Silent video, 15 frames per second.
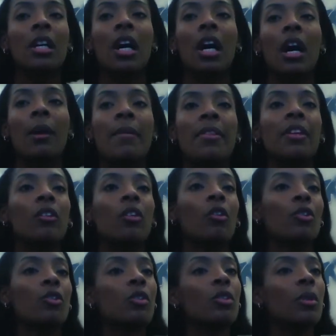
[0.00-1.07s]
And then
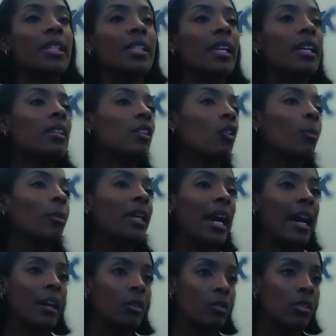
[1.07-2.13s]
also attend an open
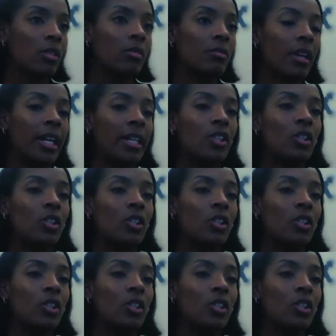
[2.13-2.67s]
house, right?